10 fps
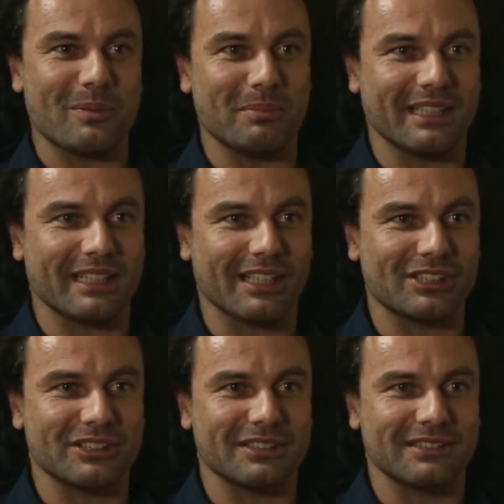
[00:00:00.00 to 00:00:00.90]
that
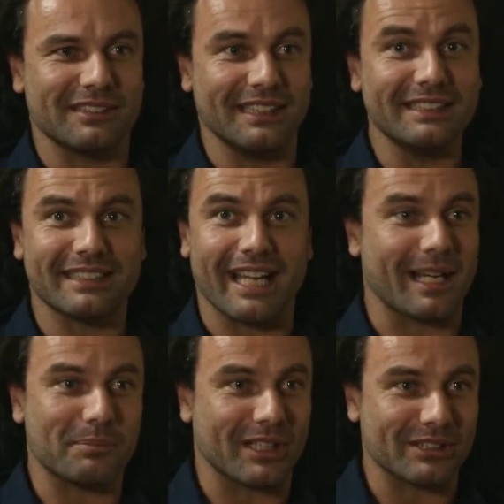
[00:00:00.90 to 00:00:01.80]
mitigation is
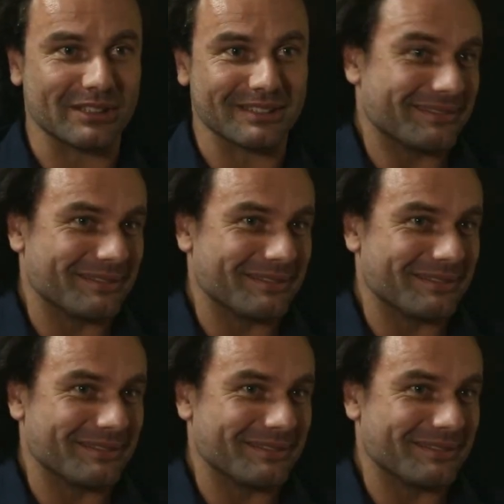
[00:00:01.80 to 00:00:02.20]
adaptation.